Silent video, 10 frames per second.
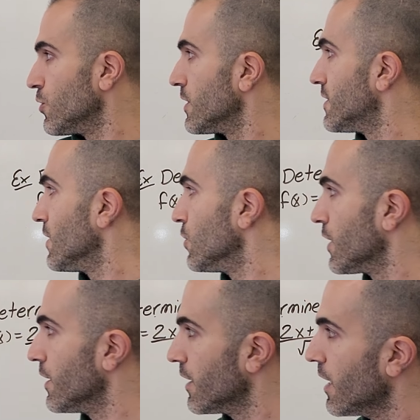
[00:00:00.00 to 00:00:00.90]
So let's take a
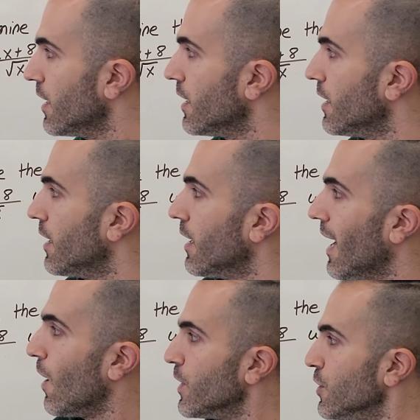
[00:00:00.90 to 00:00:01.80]
look at
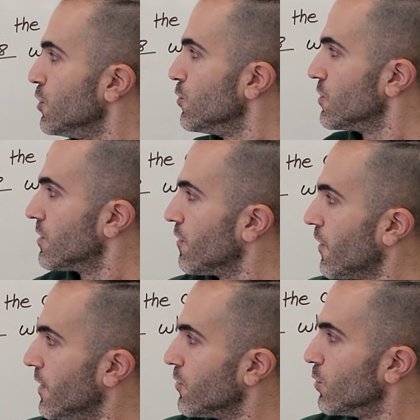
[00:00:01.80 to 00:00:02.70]
how we can use it to
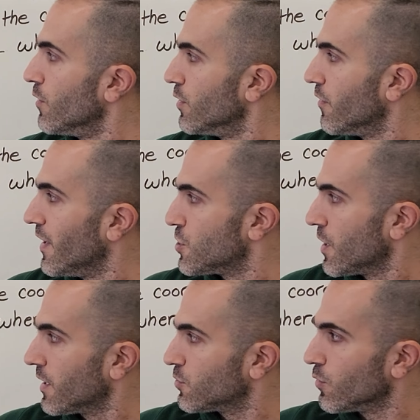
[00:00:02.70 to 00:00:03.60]
find the derivative of h
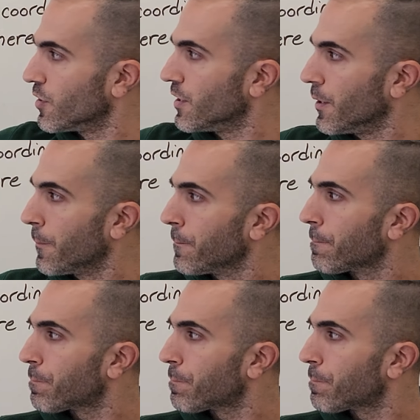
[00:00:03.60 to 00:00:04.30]
at x over here.